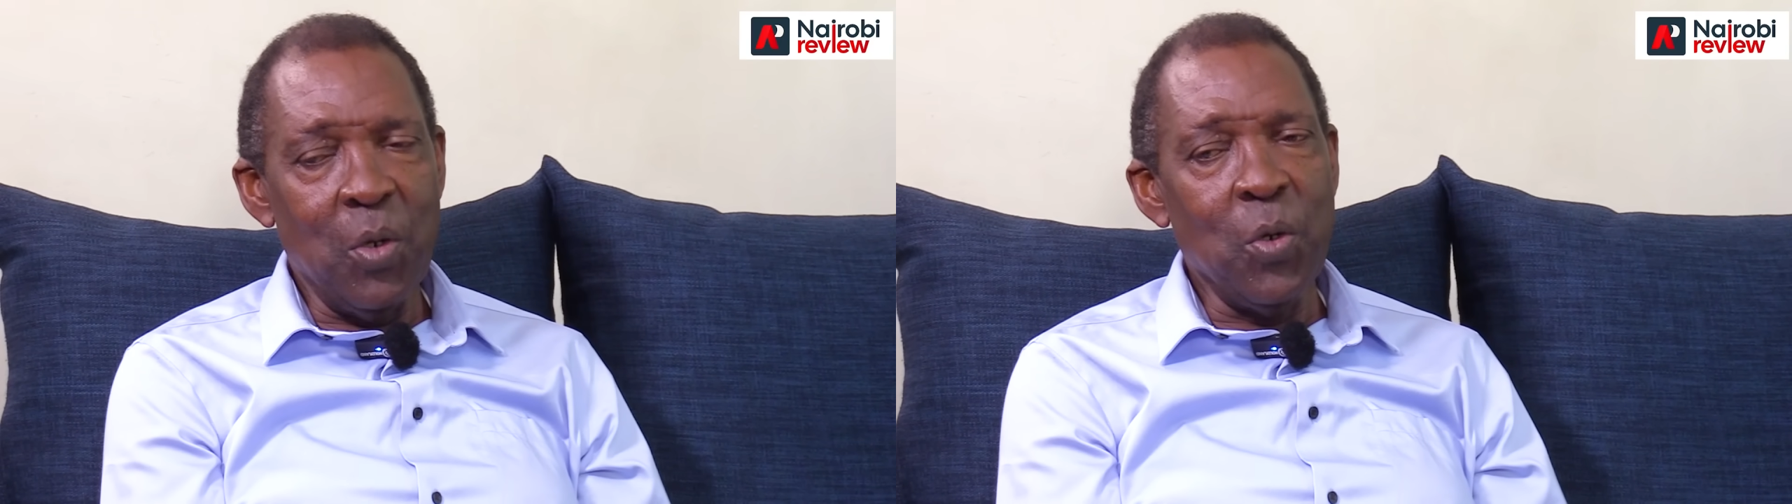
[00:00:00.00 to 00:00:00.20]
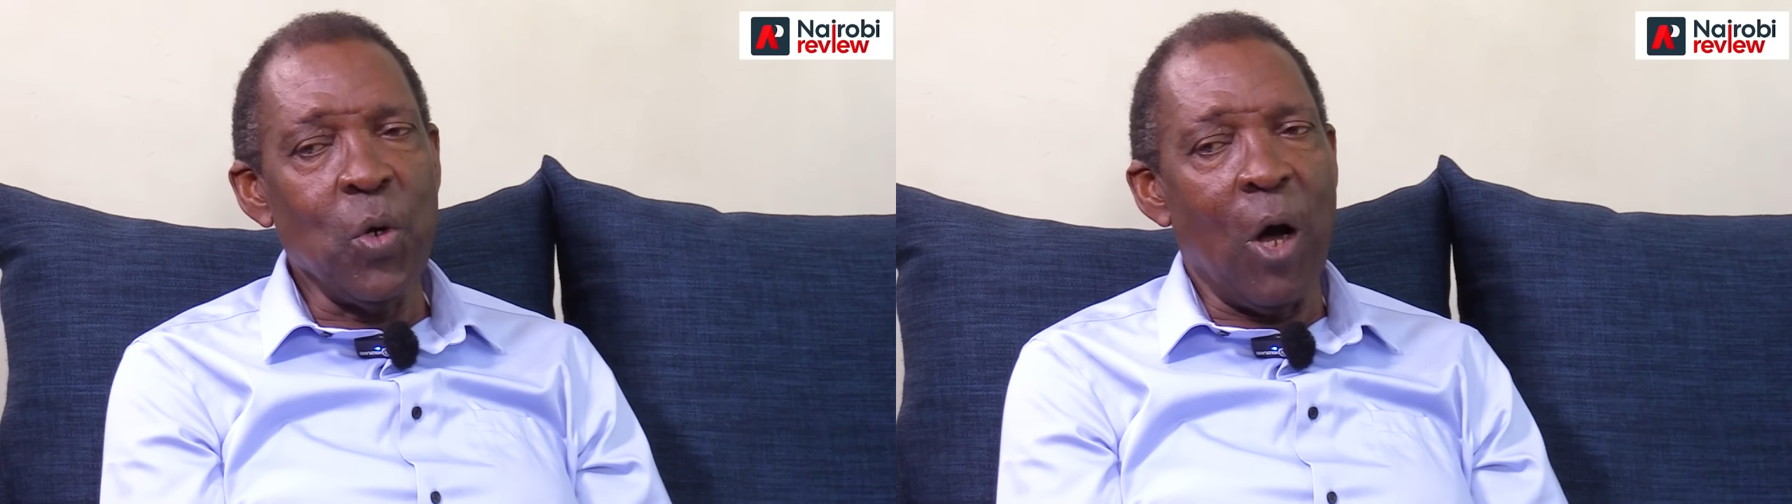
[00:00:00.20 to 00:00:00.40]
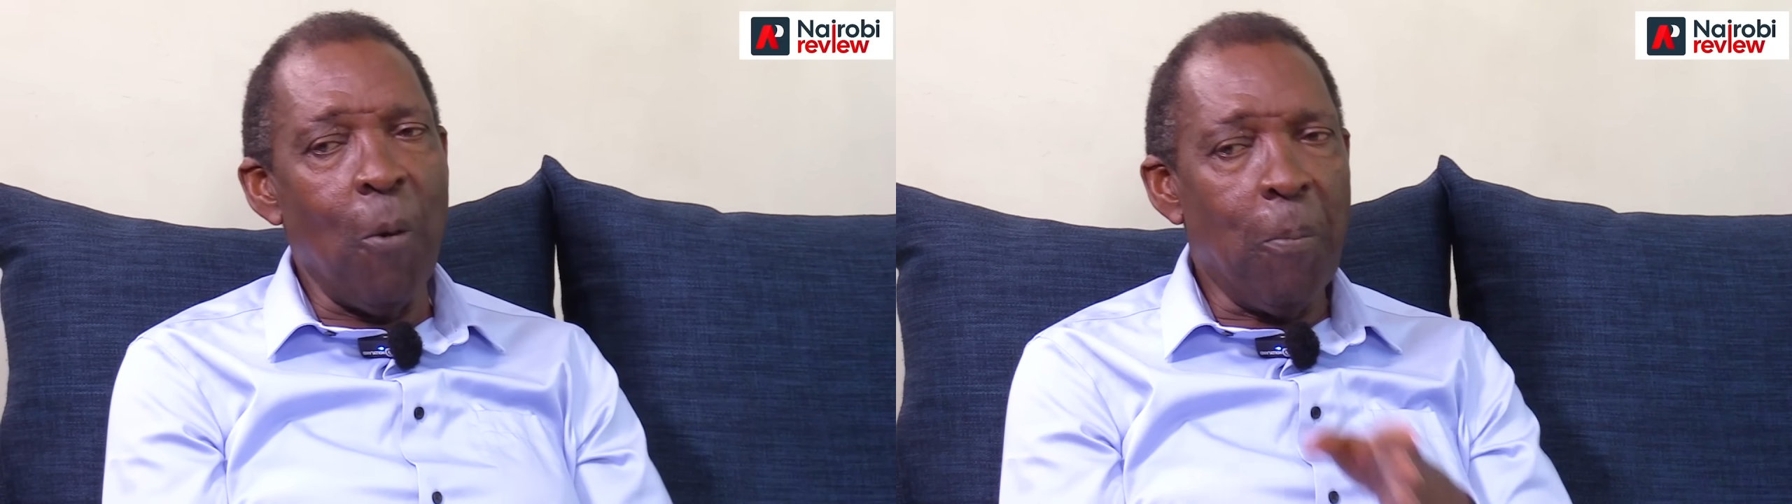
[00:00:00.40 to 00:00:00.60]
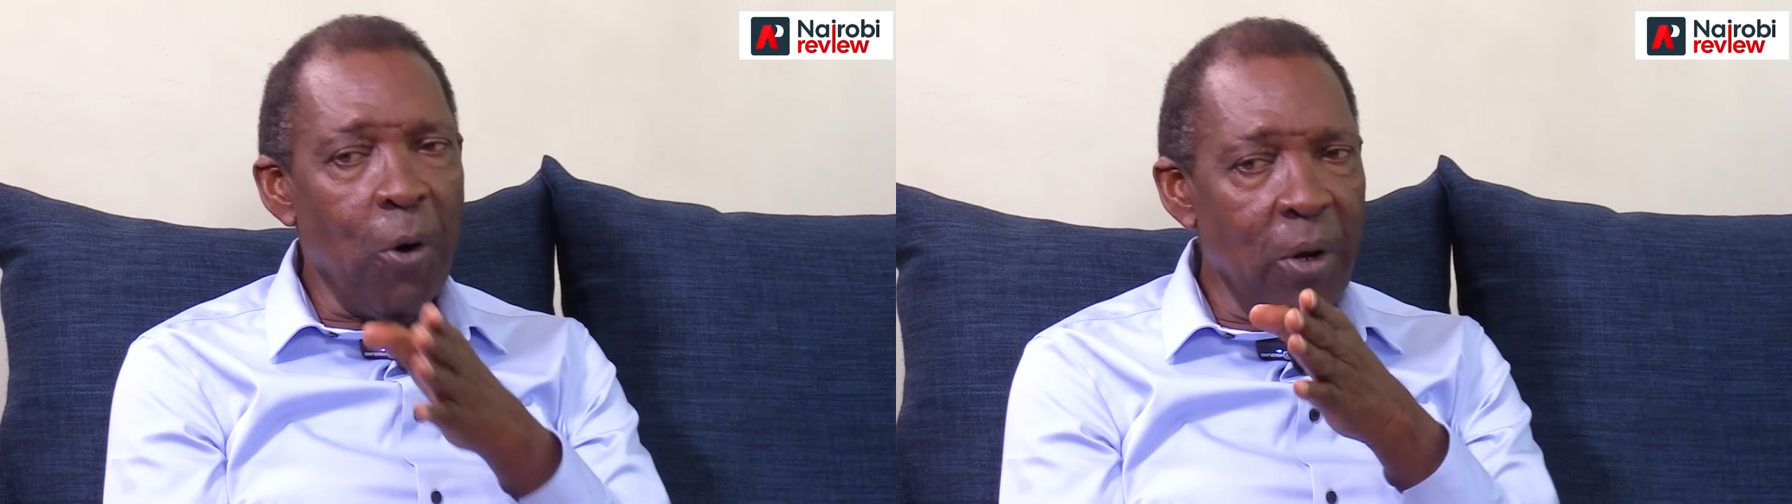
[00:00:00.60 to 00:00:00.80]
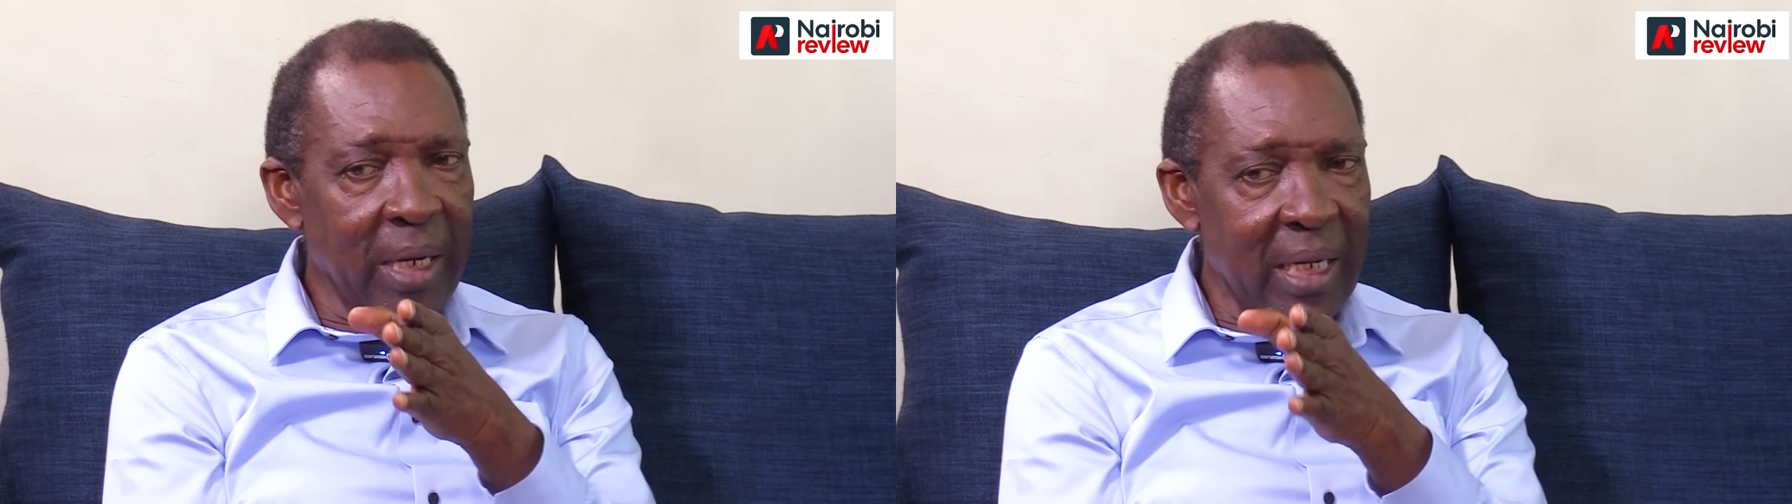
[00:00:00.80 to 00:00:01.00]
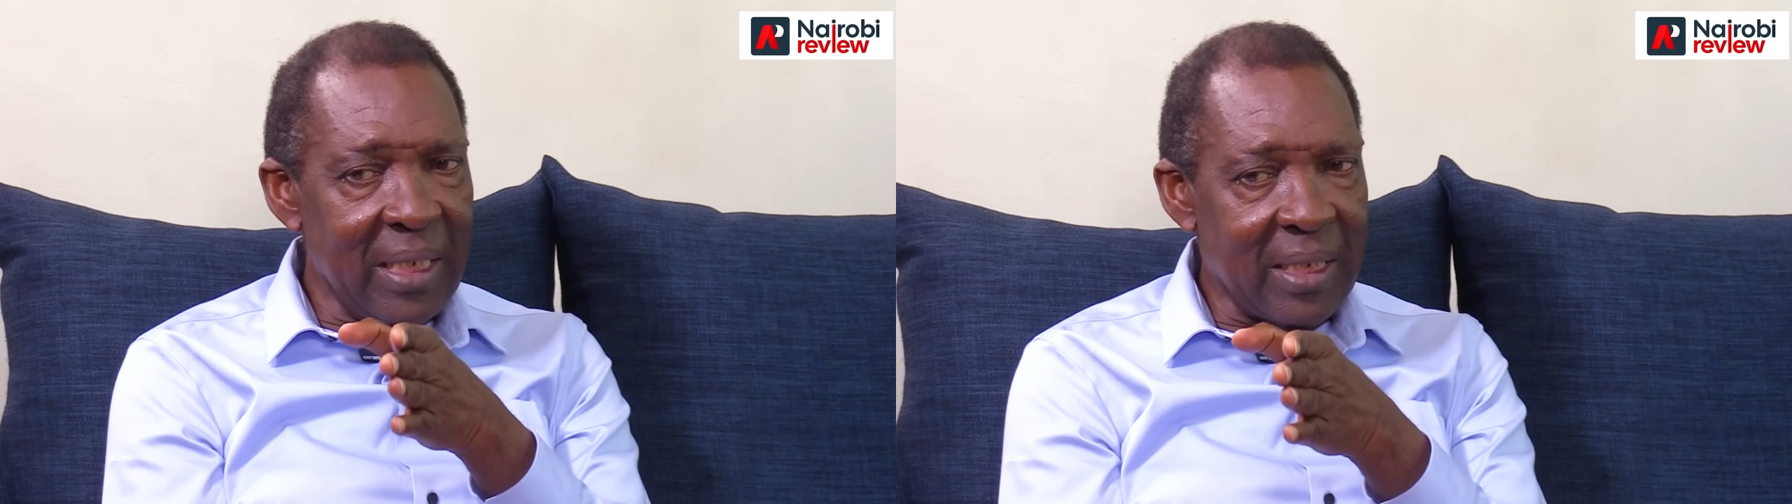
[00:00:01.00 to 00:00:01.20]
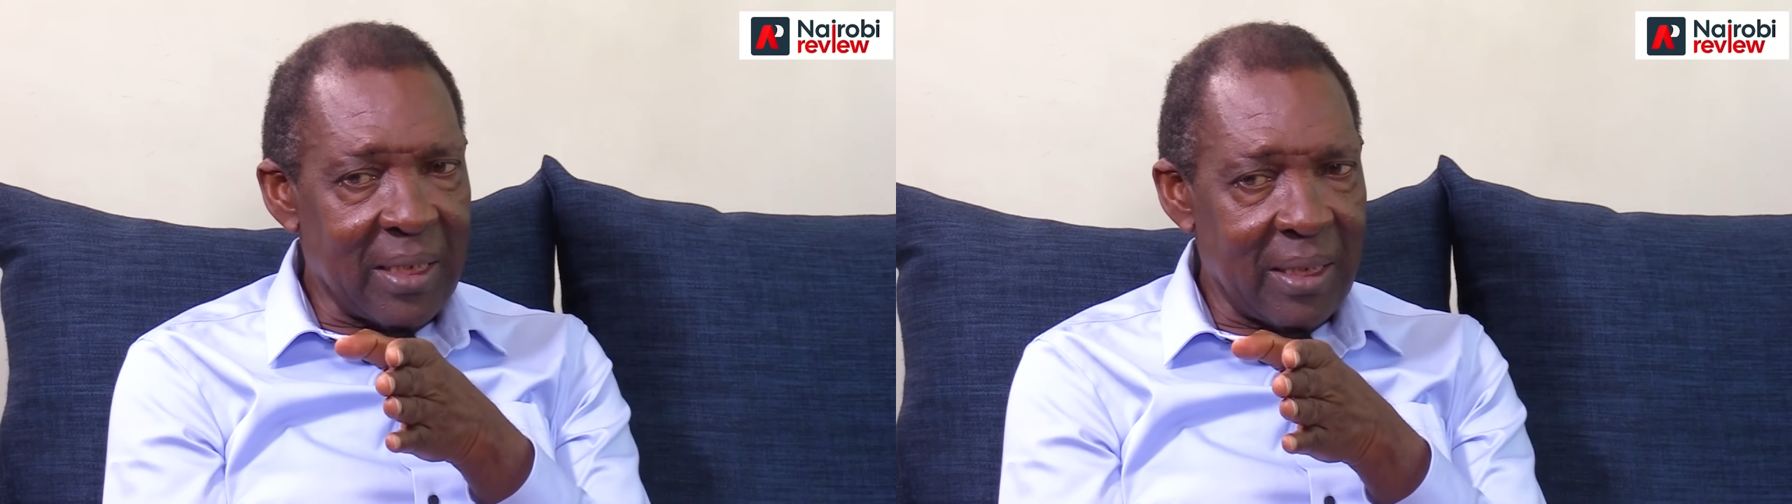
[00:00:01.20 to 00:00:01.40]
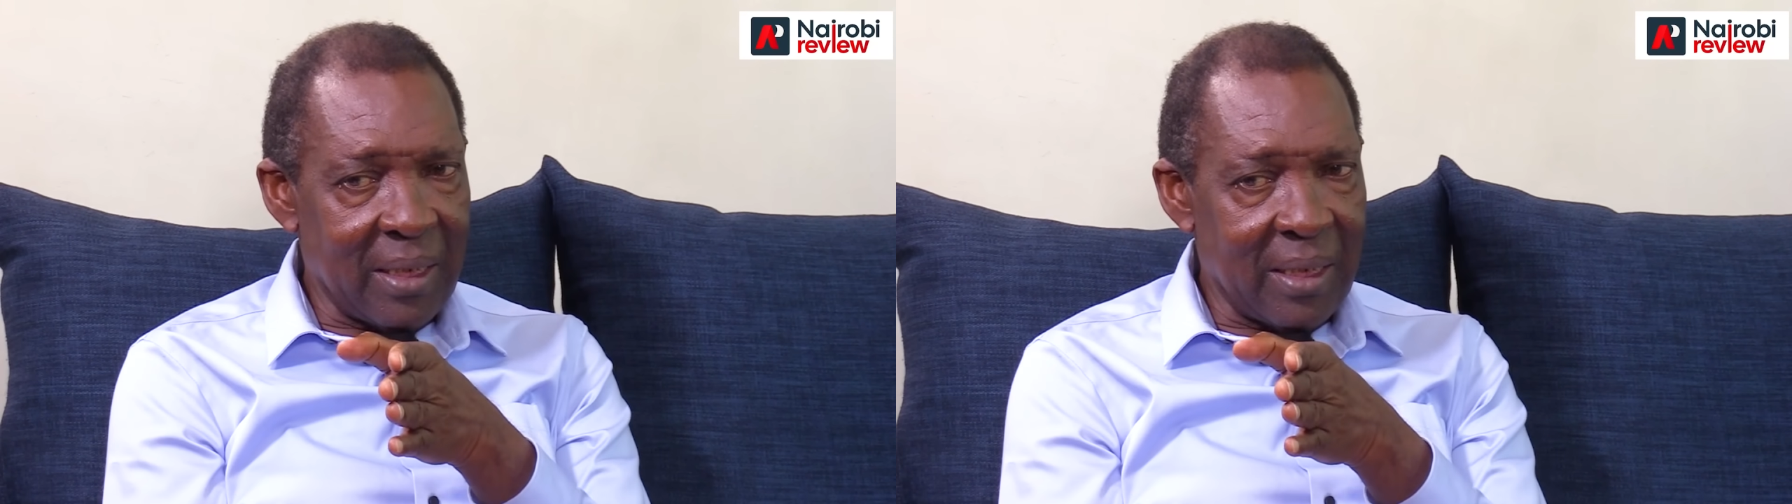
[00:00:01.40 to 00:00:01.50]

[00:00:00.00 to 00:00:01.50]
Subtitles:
your opponents,